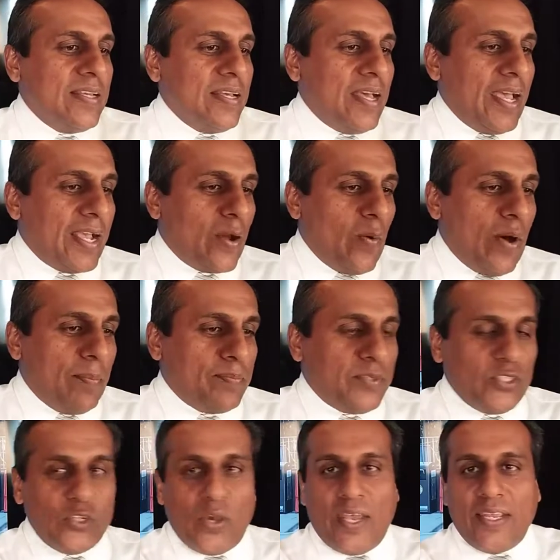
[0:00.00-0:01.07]
I go up to
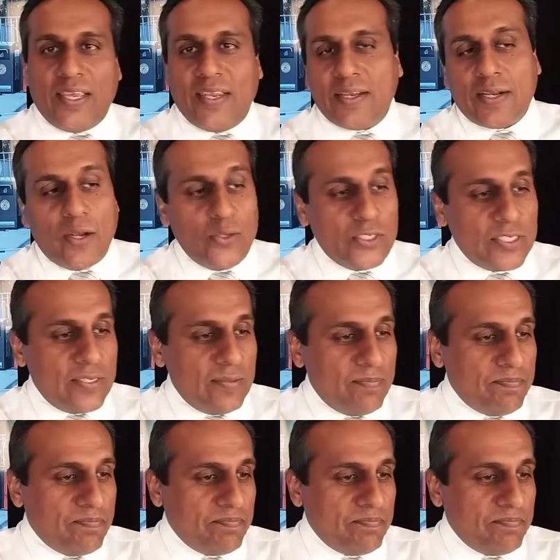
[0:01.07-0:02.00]
try to get a closer